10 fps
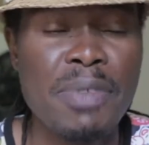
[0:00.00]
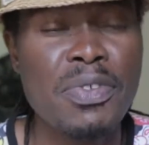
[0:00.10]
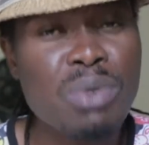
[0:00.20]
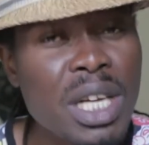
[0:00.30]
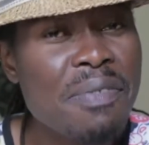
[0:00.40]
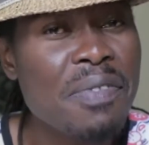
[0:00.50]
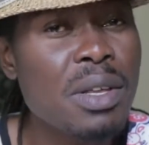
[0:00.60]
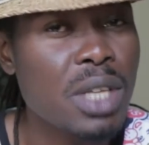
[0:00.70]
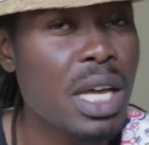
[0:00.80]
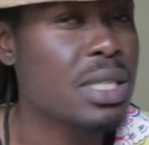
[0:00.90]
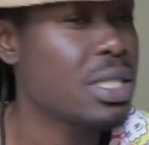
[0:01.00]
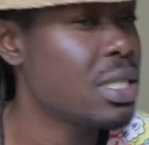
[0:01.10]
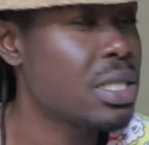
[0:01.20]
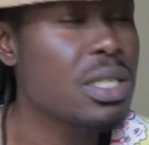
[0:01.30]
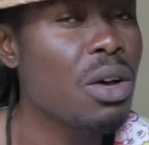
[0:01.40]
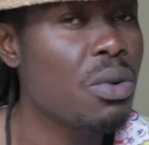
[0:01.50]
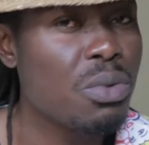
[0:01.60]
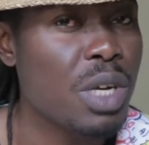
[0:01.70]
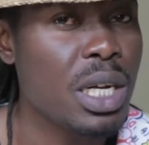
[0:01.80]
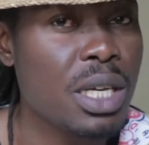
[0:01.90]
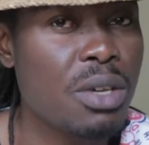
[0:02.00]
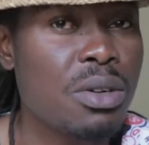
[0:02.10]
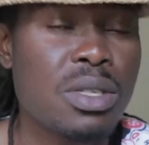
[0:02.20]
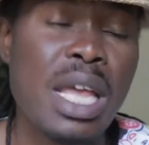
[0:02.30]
If you really feel that it's not really good,